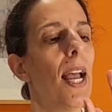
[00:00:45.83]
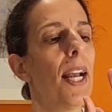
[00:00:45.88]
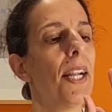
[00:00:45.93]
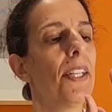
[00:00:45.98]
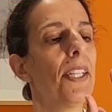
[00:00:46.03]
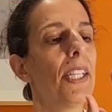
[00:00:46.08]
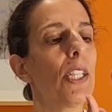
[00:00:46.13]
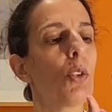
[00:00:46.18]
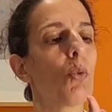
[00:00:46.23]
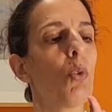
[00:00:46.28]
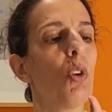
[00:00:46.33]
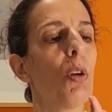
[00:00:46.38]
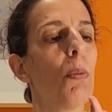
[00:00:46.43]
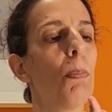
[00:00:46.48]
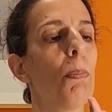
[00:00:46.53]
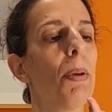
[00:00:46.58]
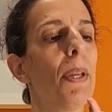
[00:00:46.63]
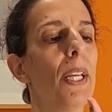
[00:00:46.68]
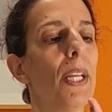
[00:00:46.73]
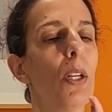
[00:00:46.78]
and it
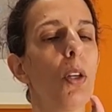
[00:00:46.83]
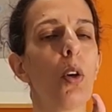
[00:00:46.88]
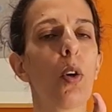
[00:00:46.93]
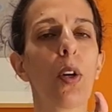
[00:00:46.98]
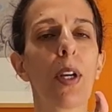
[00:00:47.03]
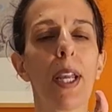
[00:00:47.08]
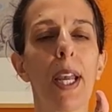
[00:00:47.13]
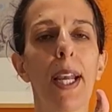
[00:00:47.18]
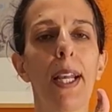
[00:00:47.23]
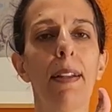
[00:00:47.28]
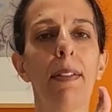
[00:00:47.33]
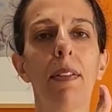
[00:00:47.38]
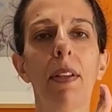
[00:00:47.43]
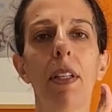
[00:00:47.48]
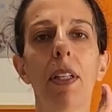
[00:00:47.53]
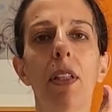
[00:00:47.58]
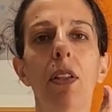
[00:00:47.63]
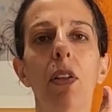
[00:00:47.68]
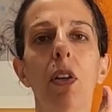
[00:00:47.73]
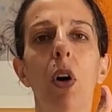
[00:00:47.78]
will be
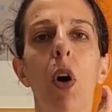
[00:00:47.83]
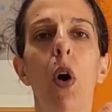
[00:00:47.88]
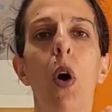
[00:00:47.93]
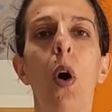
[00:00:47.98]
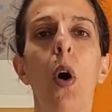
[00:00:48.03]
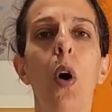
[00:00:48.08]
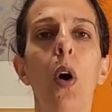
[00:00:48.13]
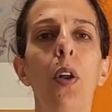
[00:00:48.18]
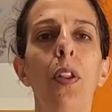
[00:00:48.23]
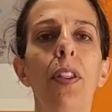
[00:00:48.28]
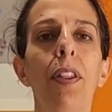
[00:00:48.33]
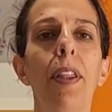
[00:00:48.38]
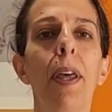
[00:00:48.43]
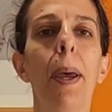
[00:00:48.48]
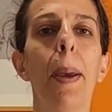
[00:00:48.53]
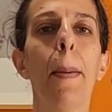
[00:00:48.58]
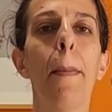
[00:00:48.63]
located on